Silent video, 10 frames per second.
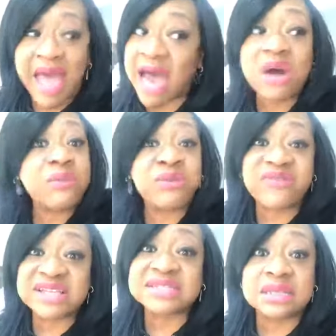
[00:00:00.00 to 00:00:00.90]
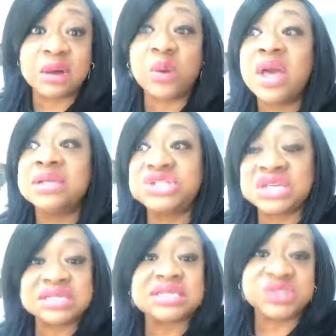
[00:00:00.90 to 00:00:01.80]
I don't profess to know
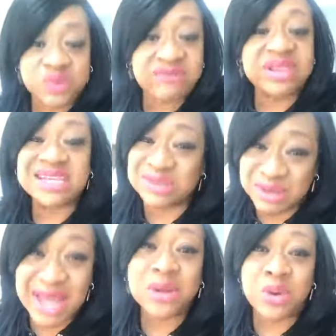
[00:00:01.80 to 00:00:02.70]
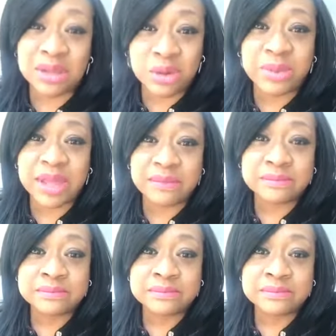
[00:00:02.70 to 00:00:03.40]
Genesis to Revelation, but I know a little bit.